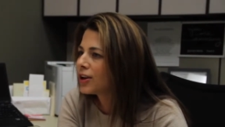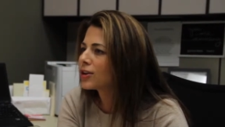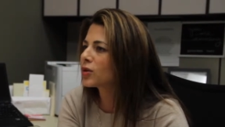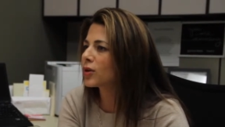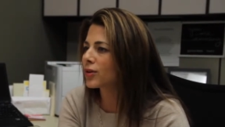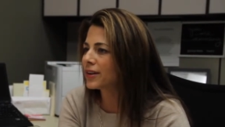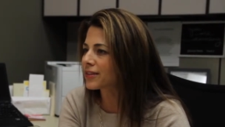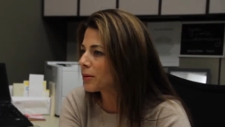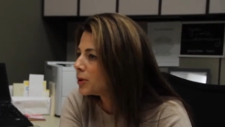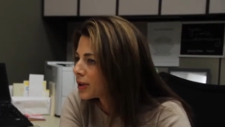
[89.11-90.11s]
to increase
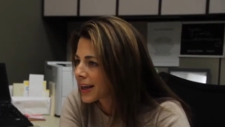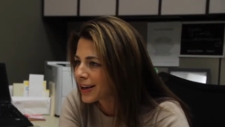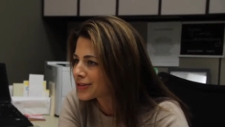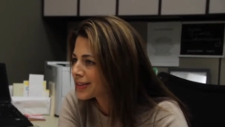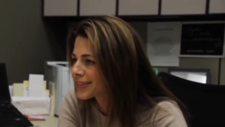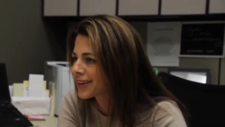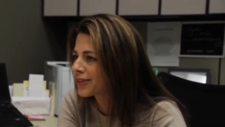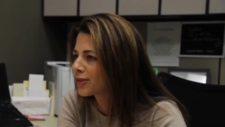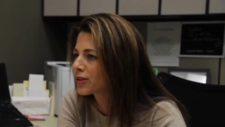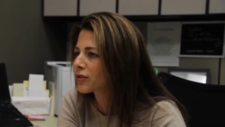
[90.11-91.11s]
communication
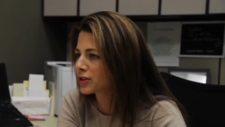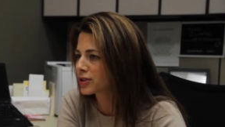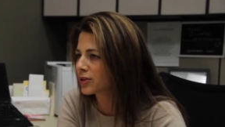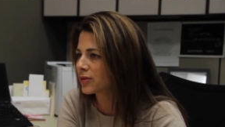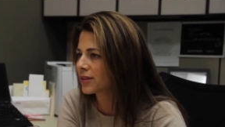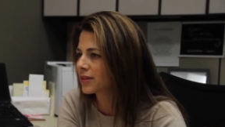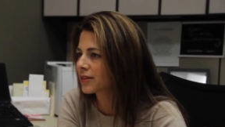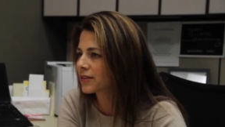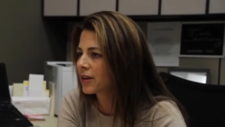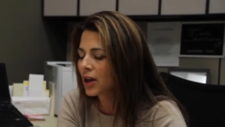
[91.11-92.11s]
skills for
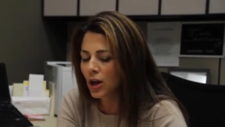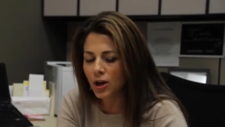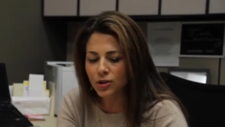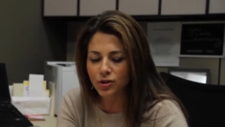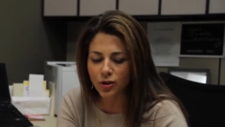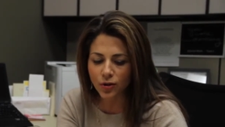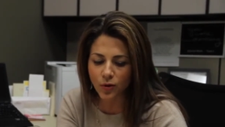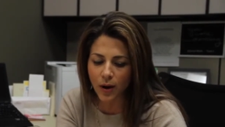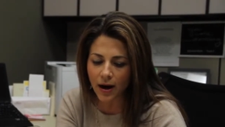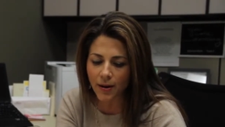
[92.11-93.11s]
students,
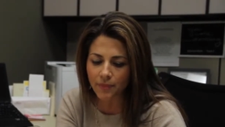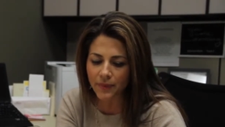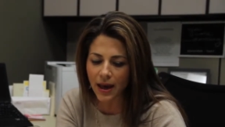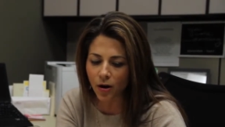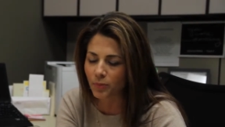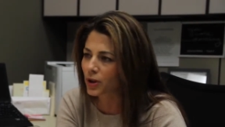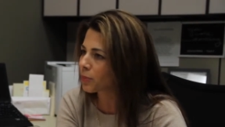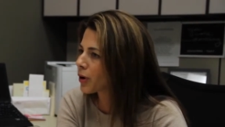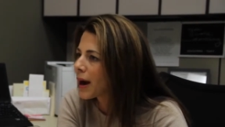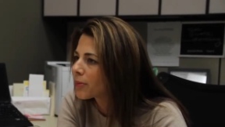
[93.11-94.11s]
to help their
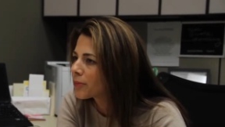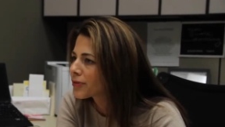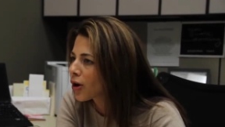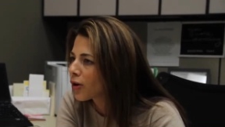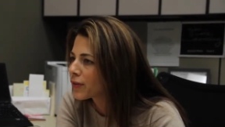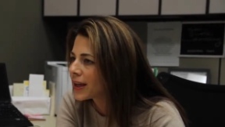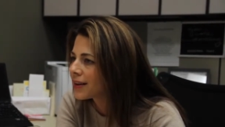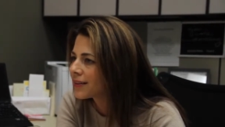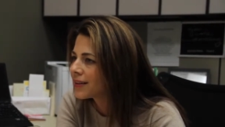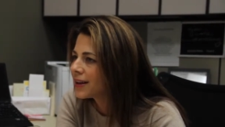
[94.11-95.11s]
problem
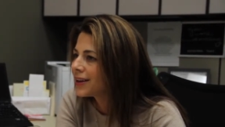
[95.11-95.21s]
solving,